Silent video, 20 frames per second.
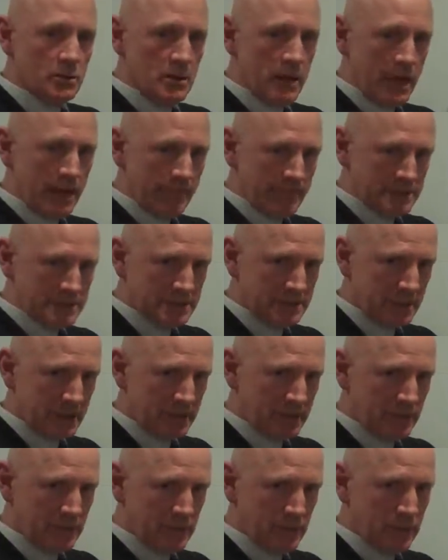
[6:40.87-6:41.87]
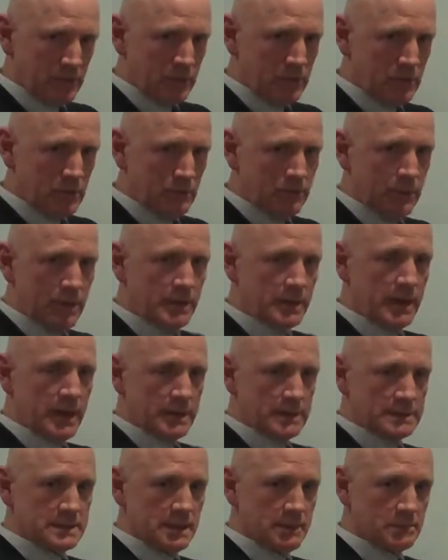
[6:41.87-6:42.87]
have a scan through the contract
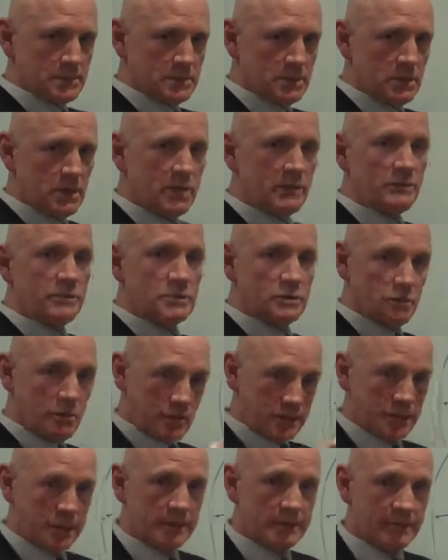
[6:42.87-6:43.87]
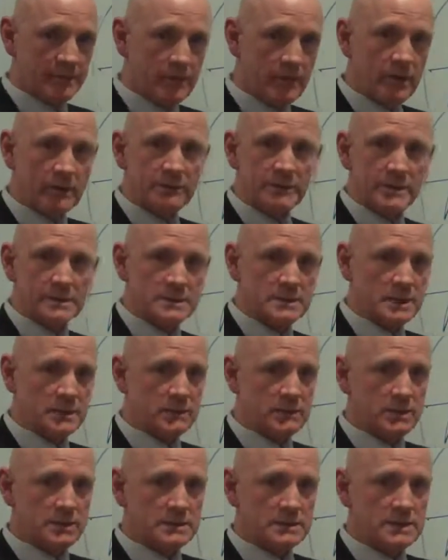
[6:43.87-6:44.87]
at some time to identify if there's
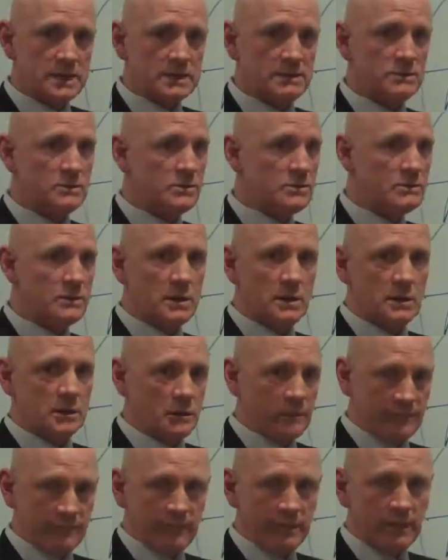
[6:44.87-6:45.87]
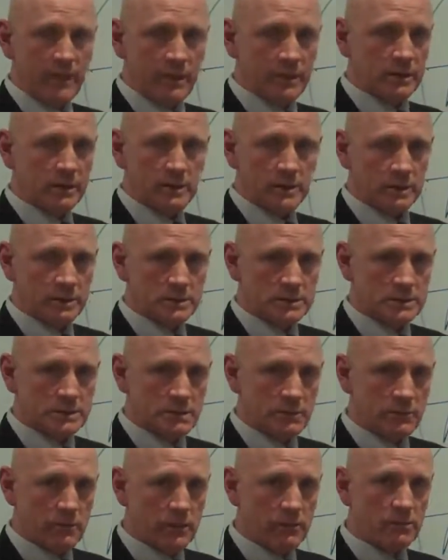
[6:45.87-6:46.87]
areas that you violently
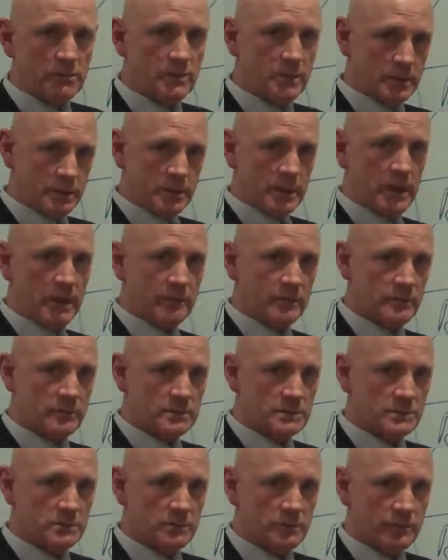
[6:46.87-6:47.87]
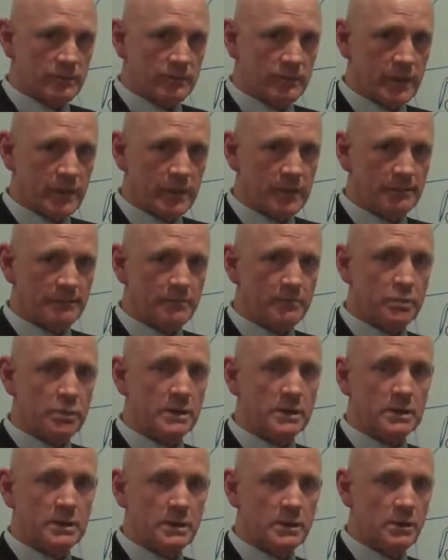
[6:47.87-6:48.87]
disagree with and you have to sort of put
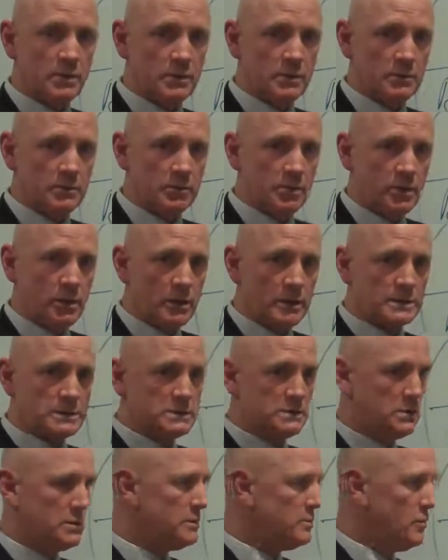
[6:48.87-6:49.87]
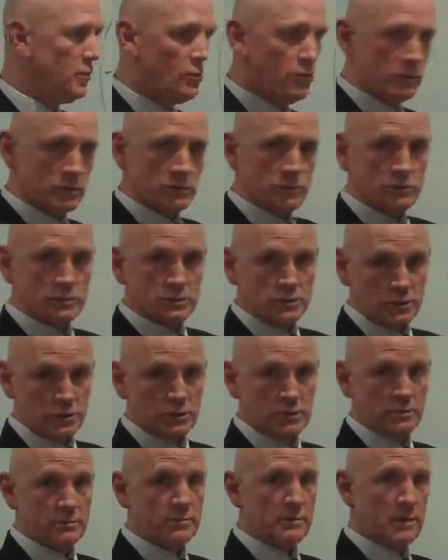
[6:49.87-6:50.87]
in a non-compliance on or an
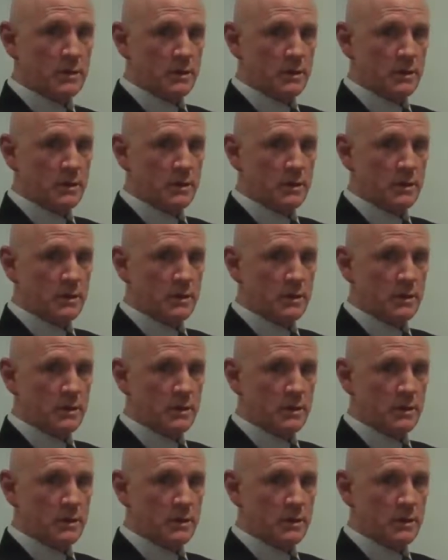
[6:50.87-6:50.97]
alternate